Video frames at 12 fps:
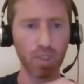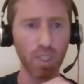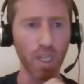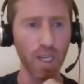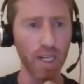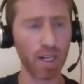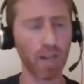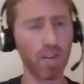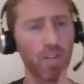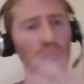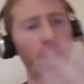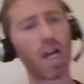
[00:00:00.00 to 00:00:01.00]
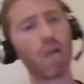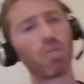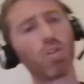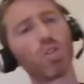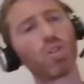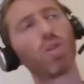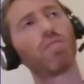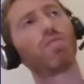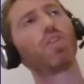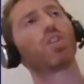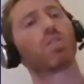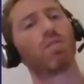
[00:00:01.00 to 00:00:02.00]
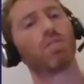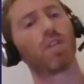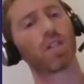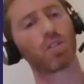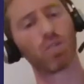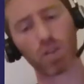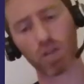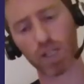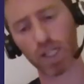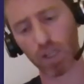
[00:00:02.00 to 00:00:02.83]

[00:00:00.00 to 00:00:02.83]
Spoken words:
And another thing, I'm going to do efficient refactoring, okay?